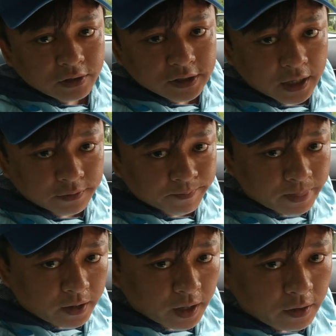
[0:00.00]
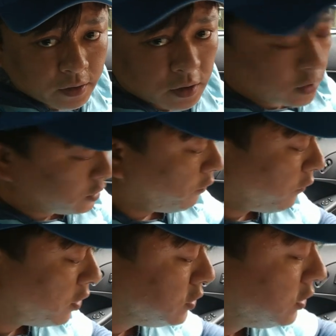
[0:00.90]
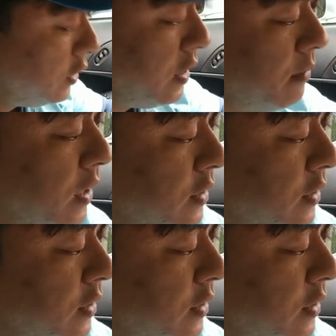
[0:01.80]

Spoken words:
it's done, okay? So first, you get my